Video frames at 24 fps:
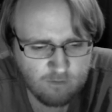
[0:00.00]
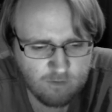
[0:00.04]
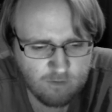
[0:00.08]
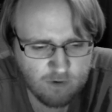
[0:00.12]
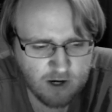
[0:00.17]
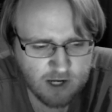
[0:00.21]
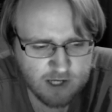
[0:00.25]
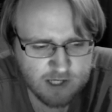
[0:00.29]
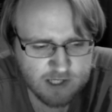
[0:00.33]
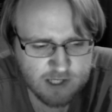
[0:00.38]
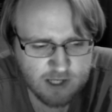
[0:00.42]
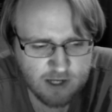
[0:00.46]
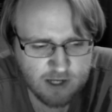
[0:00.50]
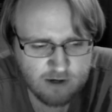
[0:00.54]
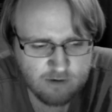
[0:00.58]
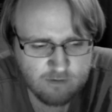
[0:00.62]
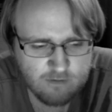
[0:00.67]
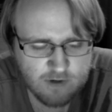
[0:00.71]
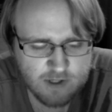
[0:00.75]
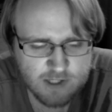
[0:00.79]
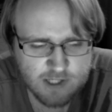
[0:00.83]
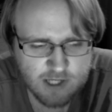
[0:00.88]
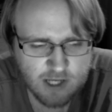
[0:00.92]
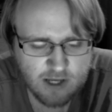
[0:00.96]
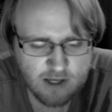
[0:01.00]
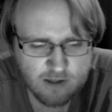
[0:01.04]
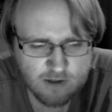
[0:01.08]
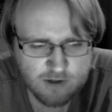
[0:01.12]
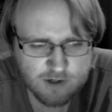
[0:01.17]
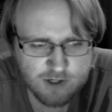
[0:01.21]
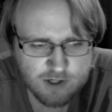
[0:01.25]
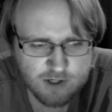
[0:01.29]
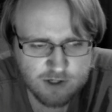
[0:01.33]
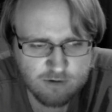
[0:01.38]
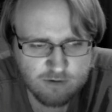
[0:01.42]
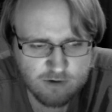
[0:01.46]
when I said it was a
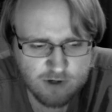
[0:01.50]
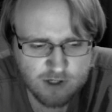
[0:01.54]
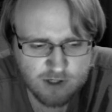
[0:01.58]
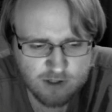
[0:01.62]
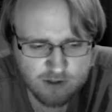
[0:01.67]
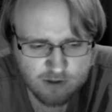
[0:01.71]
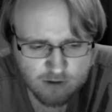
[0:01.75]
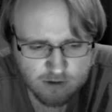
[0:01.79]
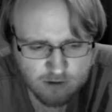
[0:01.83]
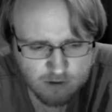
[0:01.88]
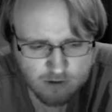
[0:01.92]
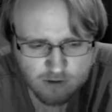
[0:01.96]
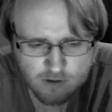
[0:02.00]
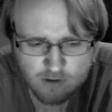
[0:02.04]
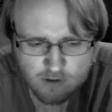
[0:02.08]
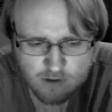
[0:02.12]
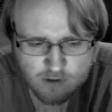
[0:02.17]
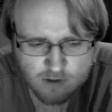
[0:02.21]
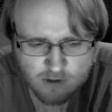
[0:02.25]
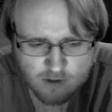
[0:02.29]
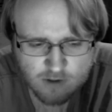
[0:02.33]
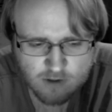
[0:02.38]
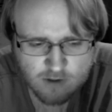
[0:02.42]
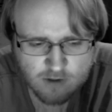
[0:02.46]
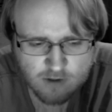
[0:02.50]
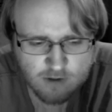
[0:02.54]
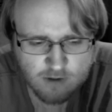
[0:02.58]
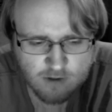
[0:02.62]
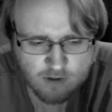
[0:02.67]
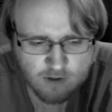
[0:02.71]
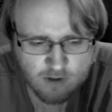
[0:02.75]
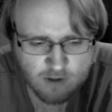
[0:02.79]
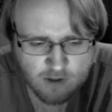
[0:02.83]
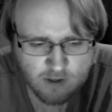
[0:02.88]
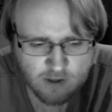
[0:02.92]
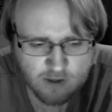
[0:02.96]
hellish creature.
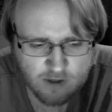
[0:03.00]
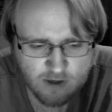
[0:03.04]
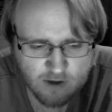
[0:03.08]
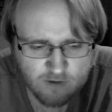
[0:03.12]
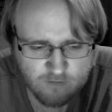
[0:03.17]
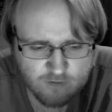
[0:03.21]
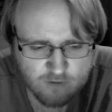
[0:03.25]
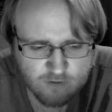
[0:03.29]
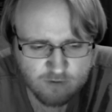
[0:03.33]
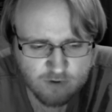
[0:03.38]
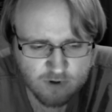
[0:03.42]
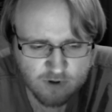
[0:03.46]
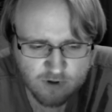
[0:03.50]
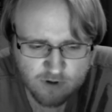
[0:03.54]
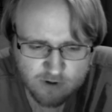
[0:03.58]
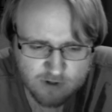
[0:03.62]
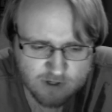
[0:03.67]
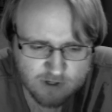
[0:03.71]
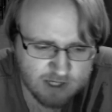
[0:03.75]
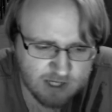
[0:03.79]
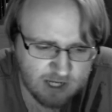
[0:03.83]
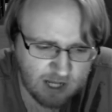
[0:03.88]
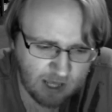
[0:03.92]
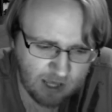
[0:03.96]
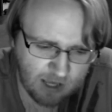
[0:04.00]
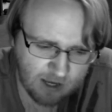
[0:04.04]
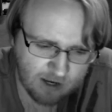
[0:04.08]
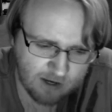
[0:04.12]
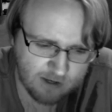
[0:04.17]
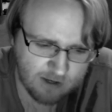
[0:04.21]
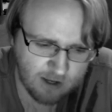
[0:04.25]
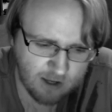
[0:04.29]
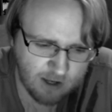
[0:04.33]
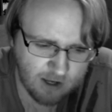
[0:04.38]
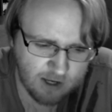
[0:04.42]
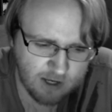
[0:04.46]
Have you heard
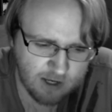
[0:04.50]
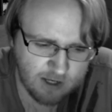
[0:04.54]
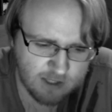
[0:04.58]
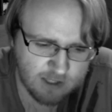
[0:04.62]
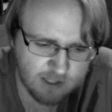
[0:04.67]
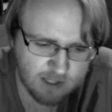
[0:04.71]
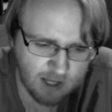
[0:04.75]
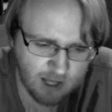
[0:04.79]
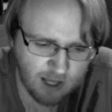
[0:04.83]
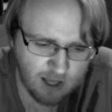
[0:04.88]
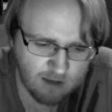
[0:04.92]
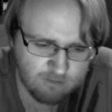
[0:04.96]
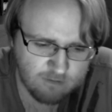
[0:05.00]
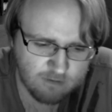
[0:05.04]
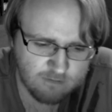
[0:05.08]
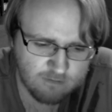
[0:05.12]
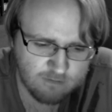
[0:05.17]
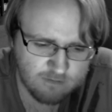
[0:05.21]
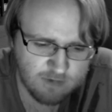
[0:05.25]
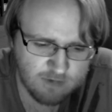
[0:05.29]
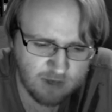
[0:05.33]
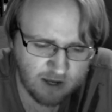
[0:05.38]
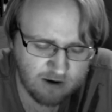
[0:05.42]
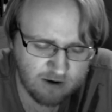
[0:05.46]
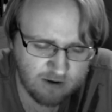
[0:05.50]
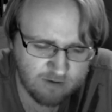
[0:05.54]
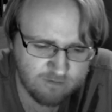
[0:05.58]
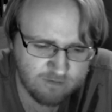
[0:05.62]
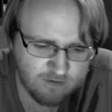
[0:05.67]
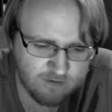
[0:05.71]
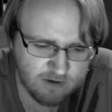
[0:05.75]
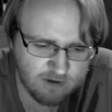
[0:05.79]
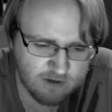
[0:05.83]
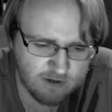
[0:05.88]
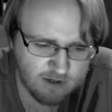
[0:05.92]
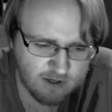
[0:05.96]
Tech Nine's album? I
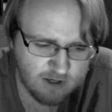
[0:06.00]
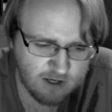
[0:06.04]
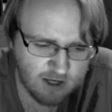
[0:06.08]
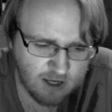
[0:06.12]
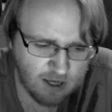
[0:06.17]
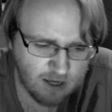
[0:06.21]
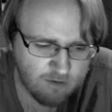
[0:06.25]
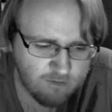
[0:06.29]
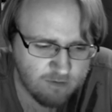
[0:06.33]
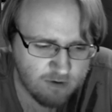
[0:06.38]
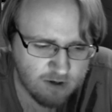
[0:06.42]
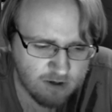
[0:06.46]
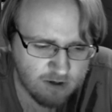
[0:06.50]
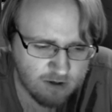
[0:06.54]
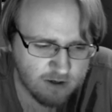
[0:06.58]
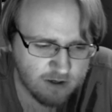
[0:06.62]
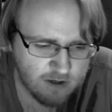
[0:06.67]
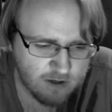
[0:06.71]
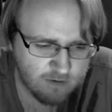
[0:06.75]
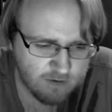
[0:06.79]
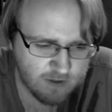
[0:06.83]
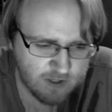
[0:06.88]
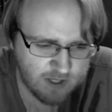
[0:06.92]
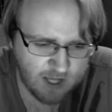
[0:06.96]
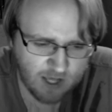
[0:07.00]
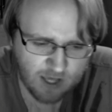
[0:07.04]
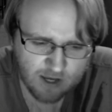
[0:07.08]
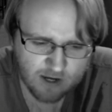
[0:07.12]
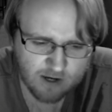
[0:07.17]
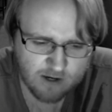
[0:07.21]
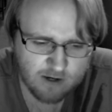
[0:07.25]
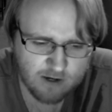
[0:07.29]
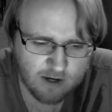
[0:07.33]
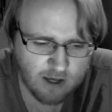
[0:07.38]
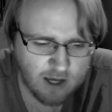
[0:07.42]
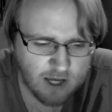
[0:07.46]
haven't heard no
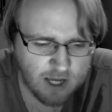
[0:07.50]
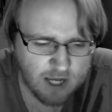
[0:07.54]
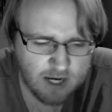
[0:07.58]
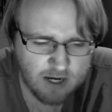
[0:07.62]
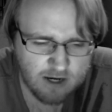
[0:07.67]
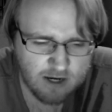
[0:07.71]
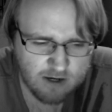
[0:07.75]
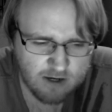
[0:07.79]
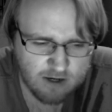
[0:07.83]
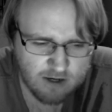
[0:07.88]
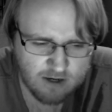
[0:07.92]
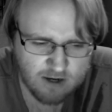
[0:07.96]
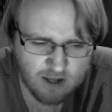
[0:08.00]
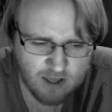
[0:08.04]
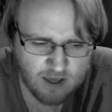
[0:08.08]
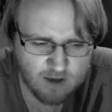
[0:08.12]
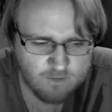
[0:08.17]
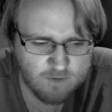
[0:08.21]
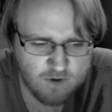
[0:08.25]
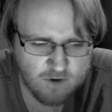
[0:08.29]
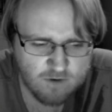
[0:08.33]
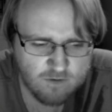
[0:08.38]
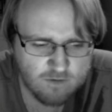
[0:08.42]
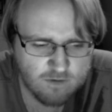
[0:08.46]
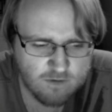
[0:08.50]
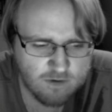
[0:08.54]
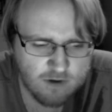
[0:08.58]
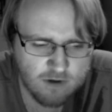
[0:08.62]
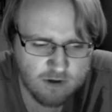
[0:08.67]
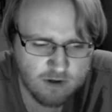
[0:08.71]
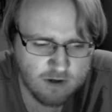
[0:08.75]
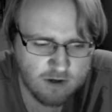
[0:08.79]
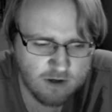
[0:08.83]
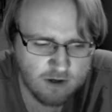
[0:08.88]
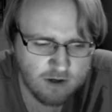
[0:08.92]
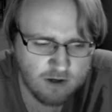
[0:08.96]
Tech Nine. Damn you!
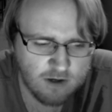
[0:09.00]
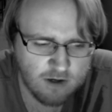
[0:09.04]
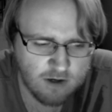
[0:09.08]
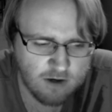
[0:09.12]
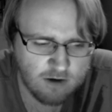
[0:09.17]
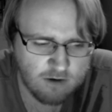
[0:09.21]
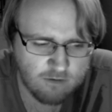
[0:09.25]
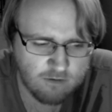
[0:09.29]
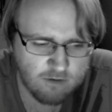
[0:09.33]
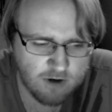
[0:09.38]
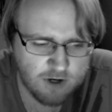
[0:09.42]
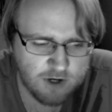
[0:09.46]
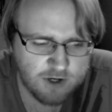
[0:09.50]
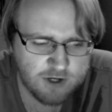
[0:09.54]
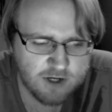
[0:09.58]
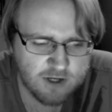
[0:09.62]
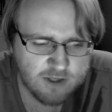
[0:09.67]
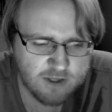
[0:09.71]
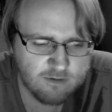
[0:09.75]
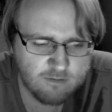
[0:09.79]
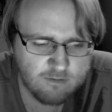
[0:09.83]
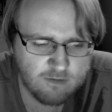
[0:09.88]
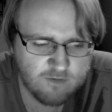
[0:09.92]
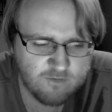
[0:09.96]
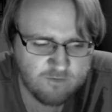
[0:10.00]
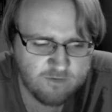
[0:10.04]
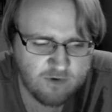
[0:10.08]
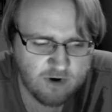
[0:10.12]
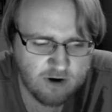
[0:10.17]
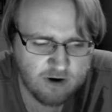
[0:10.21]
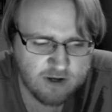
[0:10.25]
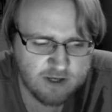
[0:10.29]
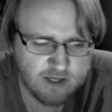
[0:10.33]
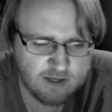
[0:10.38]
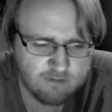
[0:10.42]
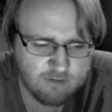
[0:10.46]
Where did you get the
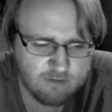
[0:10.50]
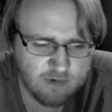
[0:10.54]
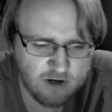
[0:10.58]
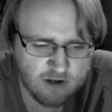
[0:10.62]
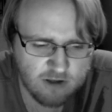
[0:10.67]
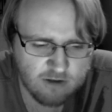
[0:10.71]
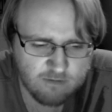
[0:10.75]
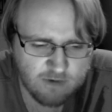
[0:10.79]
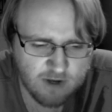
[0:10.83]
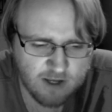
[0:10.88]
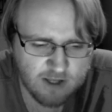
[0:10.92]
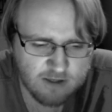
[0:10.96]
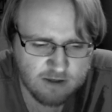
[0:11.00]
various Marilyn